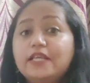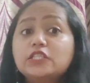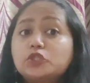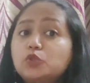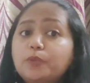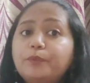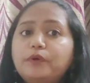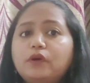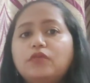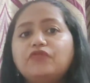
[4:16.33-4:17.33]

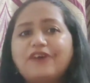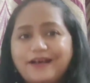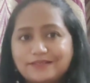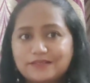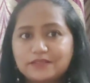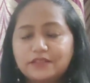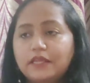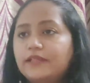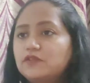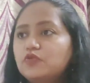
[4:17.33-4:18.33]
super fast
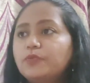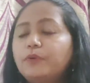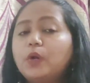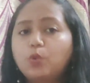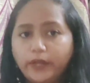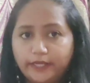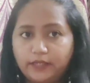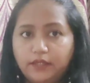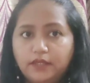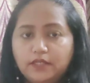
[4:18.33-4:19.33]
and super quick.